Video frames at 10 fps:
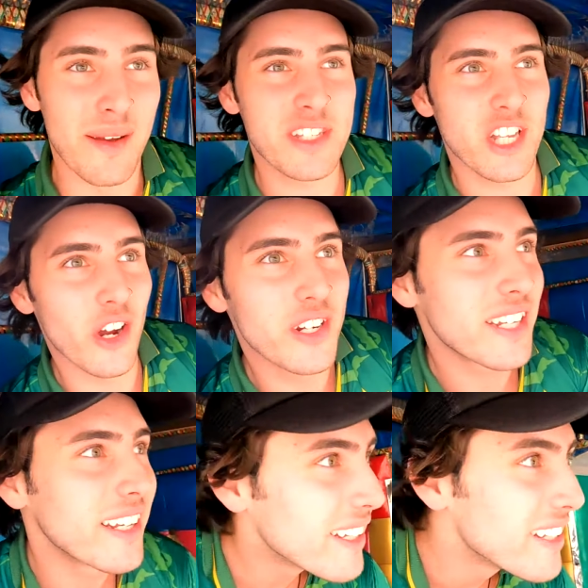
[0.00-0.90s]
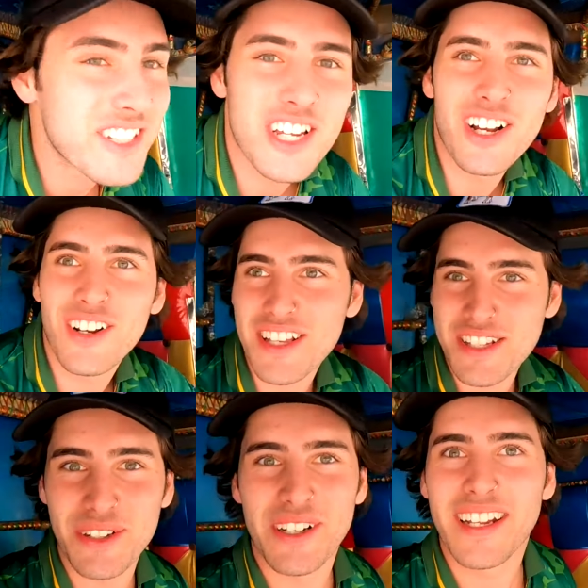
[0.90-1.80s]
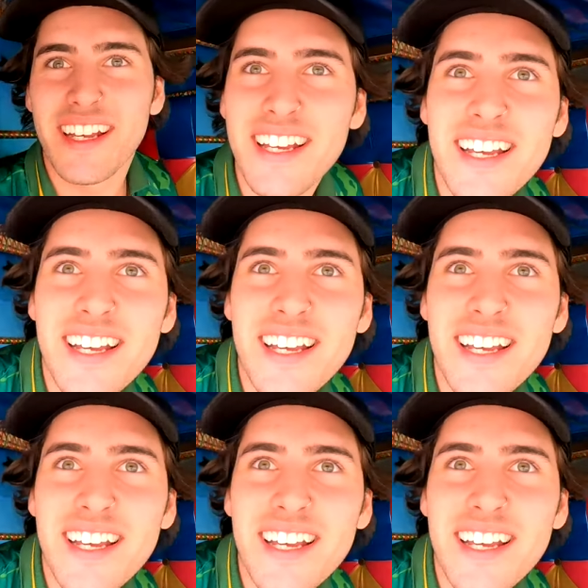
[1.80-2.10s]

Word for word: I'm stoked. Cello, let's do it.